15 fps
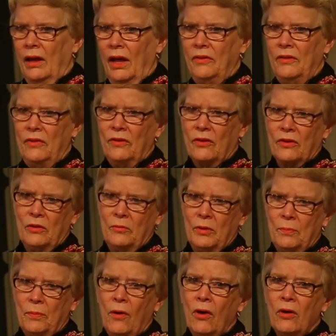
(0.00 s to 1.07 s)
and that they're going to
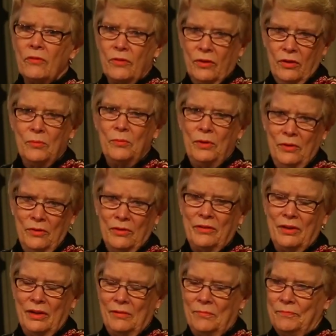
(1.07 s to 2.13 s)
be part of a
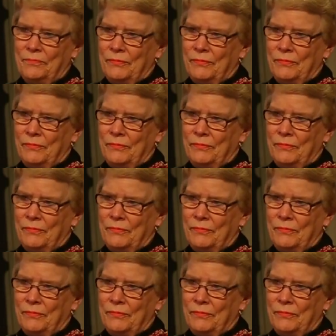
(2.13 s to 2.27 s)
community.